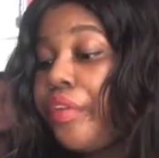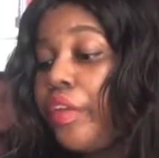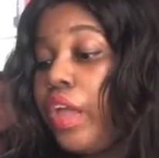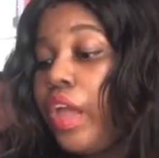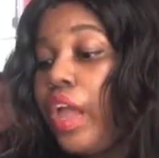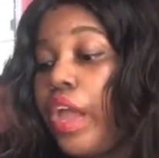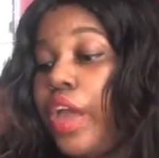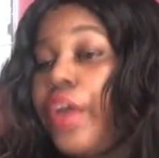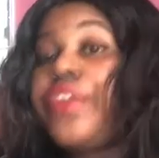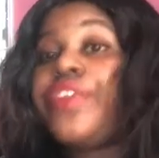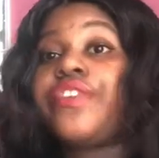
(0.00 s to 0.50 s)

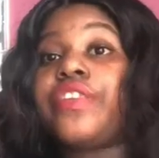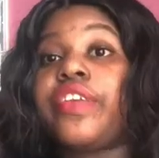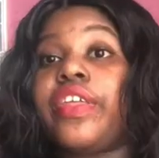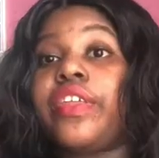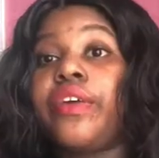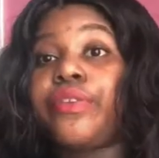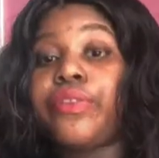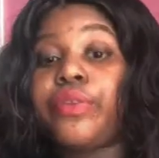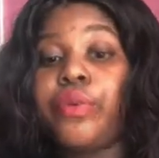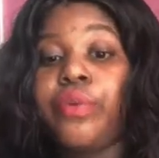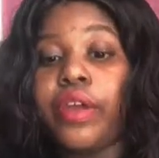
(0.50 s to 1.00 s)
I understand how
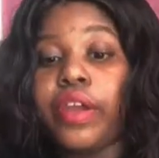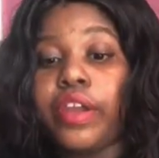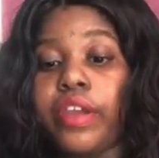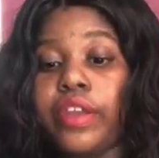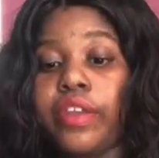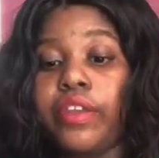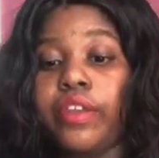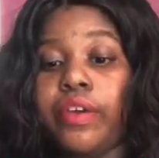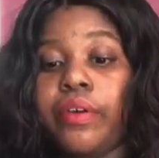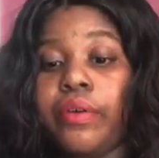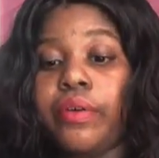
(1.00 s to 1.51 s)
to work it
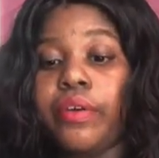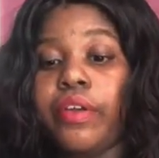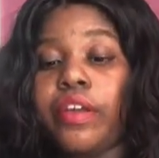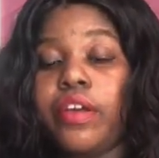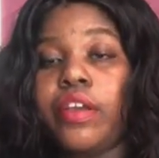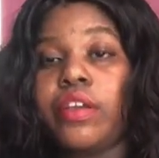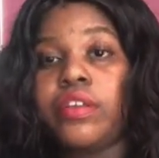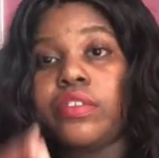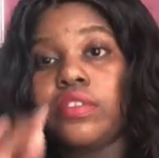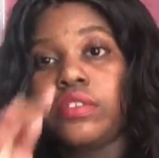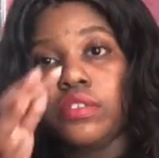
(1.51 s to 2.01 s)
now.
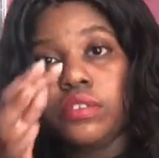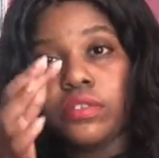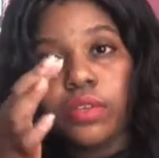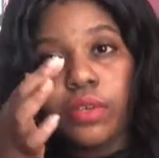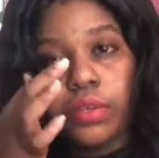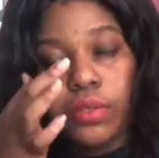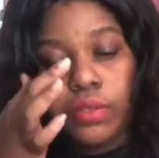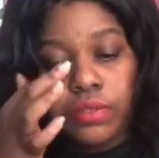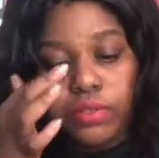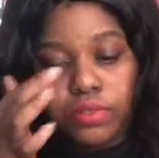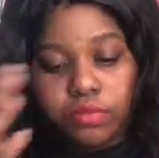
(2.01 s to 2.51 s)
So
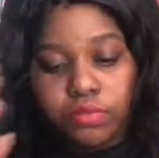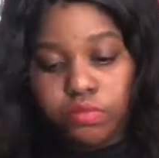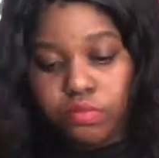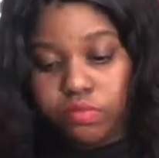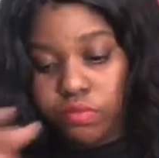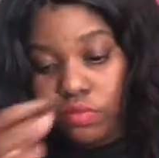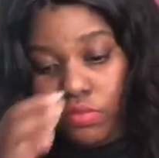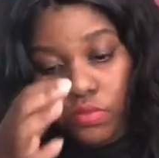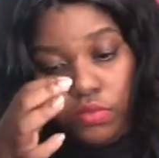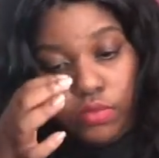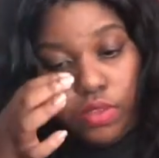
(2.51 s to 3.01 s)
you...
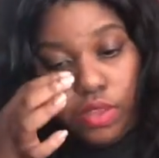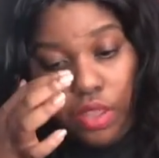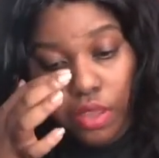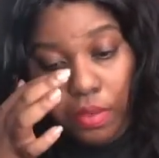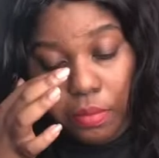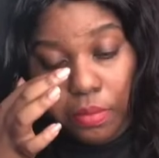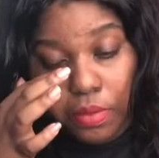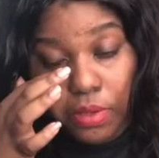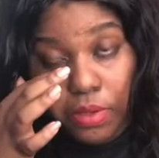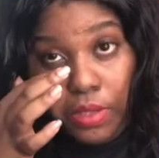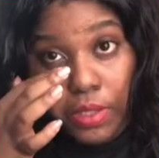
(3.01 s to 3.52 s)

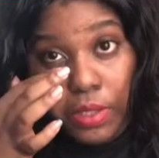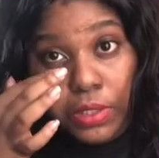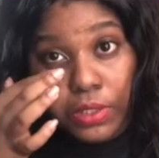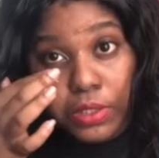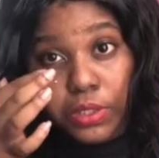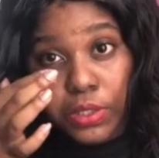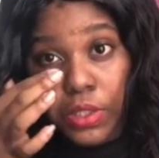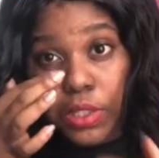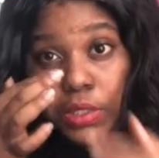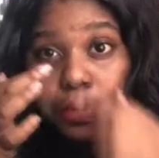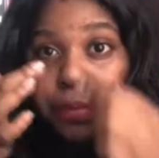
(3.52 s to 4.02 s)
Unless you
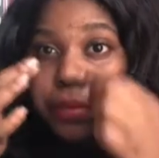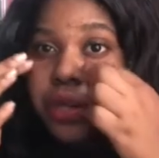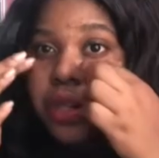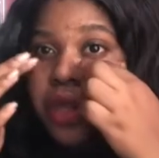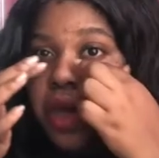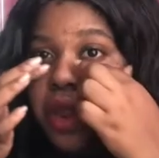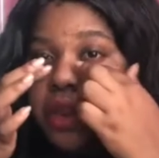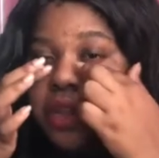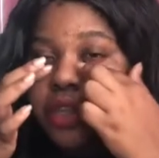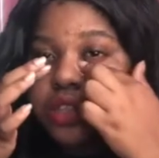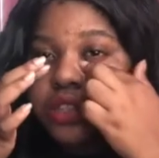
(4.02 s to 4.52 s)
just put it
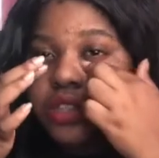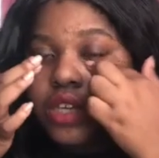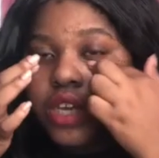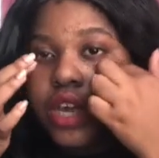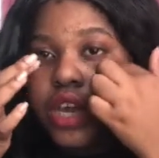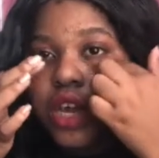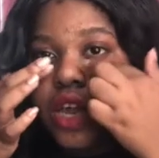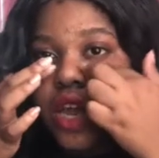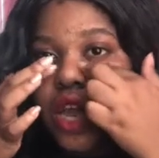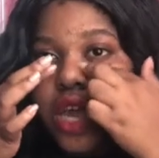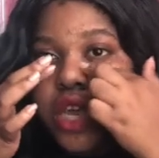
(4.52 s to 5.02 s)
underneath your
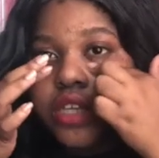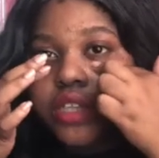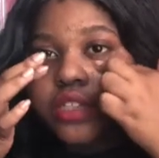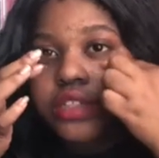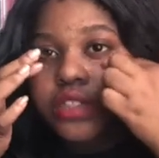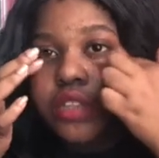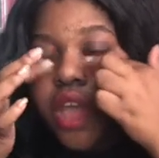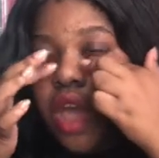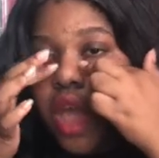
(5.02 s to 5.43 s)
eyes.